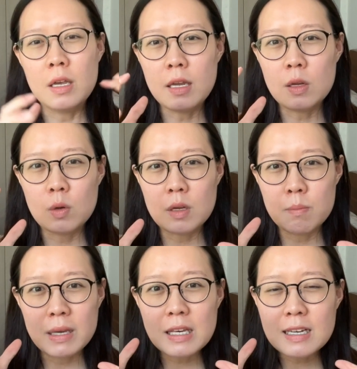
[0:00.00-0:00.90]
in
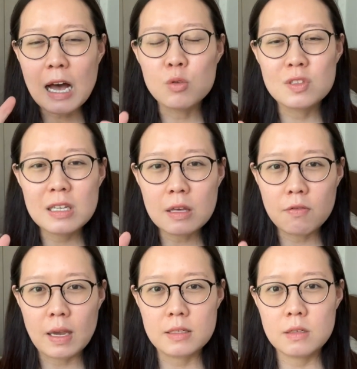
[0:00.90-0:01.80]
making counseling
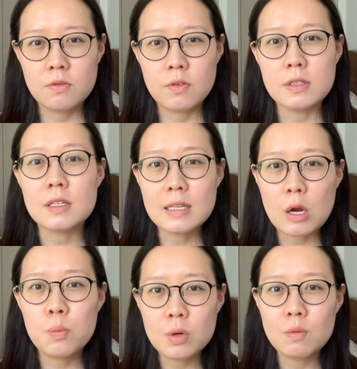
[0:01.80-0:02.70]
effective, is a
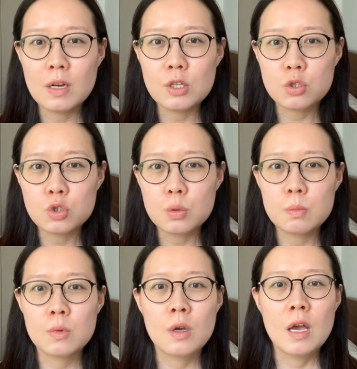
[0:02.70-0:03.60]
therapeutic relationship.
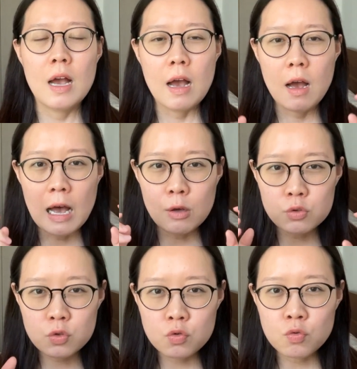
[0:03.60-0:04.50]
How
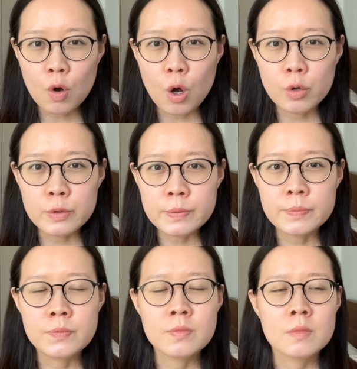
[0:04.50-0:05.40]
strong
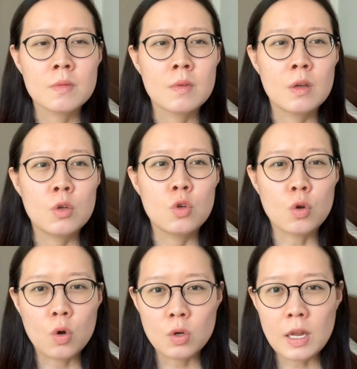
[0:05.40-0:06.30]
your
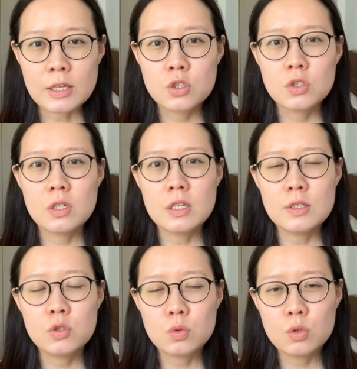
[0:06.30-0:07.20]
connection
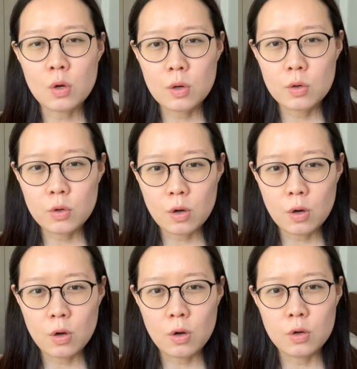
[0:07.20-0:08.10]
is to
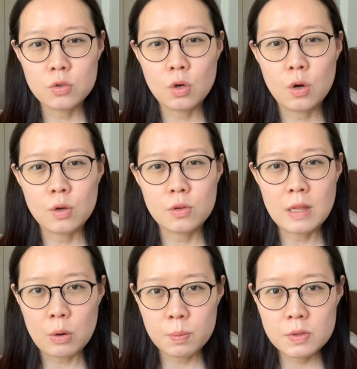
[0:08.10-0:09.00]
your
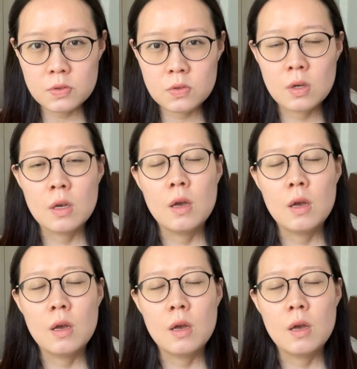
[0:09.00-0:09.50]
therapist,